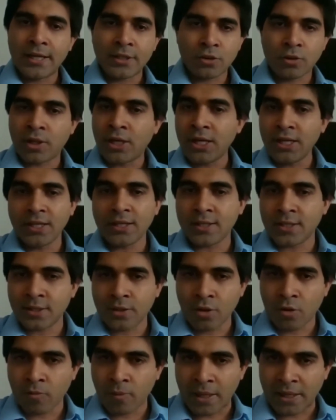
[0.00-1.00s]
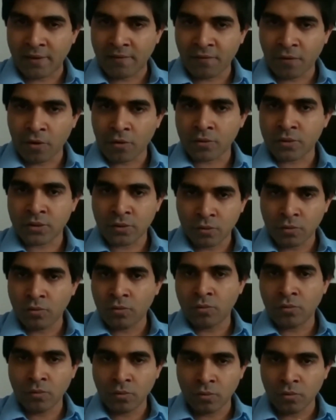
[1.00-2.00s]
So he didn't know many folks
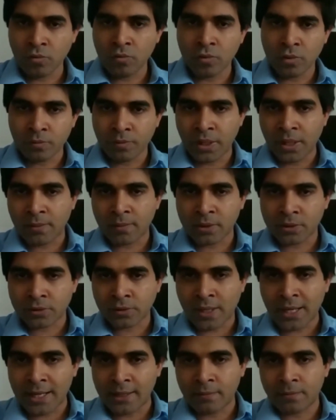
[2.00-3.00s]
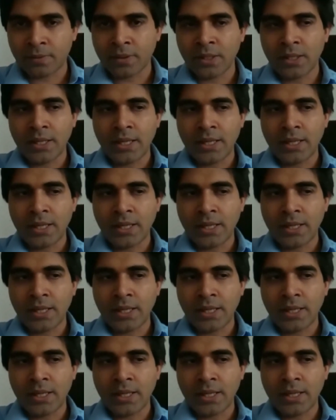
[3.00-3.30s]
who would be able to help.